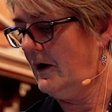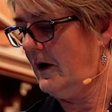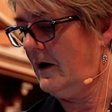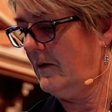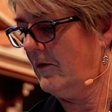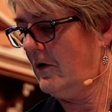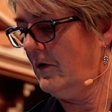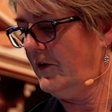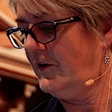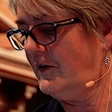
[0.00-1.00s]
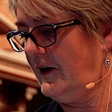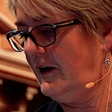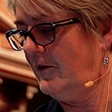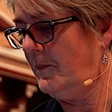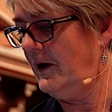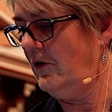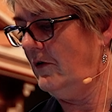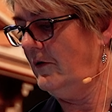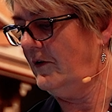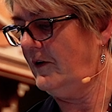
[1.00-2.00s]
Um, crocus is being
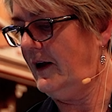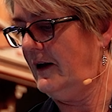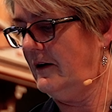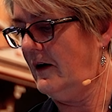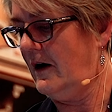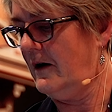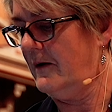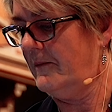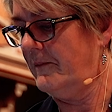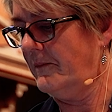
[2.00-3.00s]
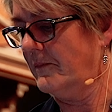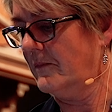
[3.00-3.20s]
used in um,